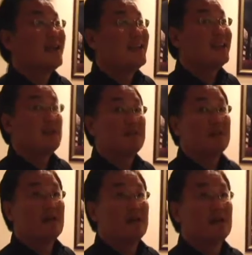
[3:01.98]
any of,
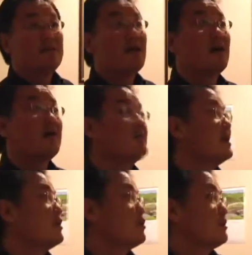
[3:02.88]
uh, file
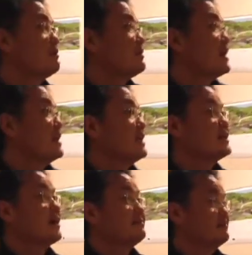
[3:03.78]
anywhere at any time.